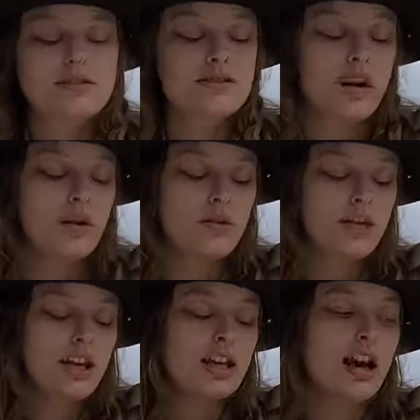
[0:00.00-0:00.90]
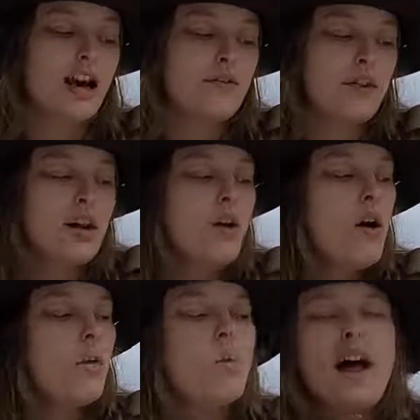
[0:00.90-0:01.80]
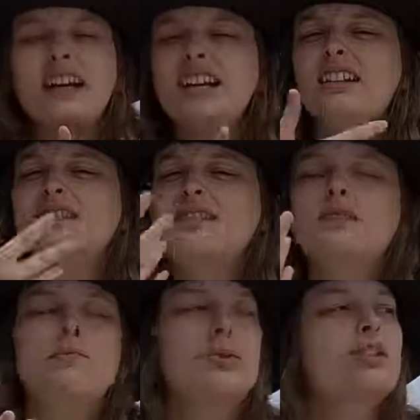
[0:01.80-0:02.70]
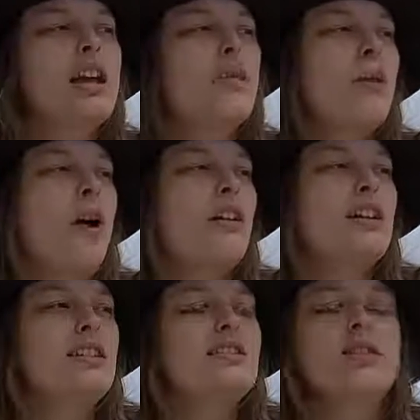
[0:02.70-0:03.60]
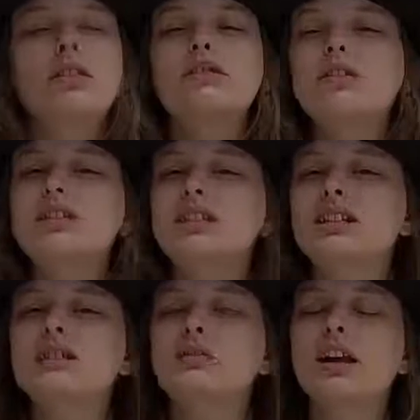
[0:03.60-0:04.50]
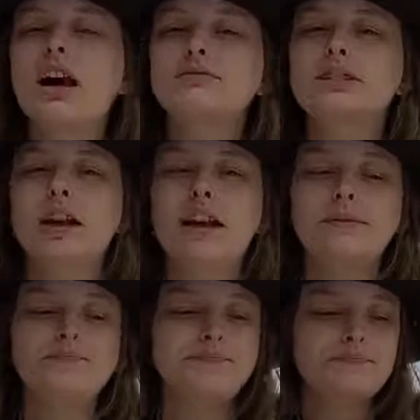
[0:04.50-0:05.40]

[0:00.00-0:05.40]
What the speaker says: So think of weddings and birthday parties and all of these things that we have today.